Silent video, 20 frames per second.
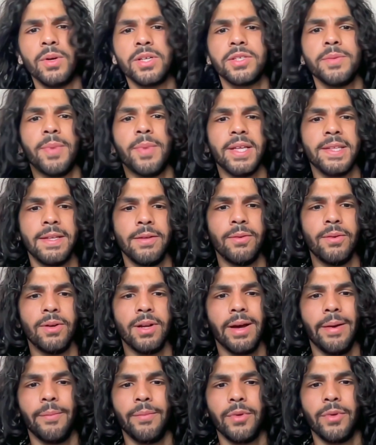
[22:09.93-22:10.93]
button it all
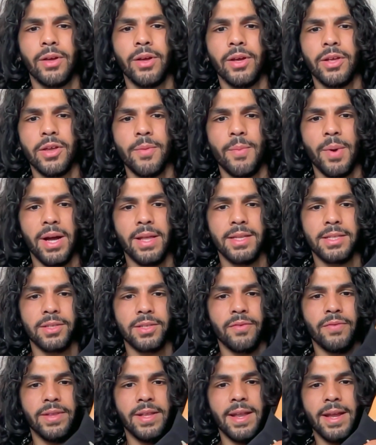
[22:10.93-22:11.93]
up, you button this
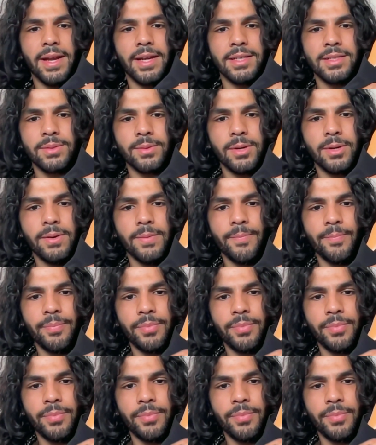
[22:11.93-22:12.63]
over the neck as well.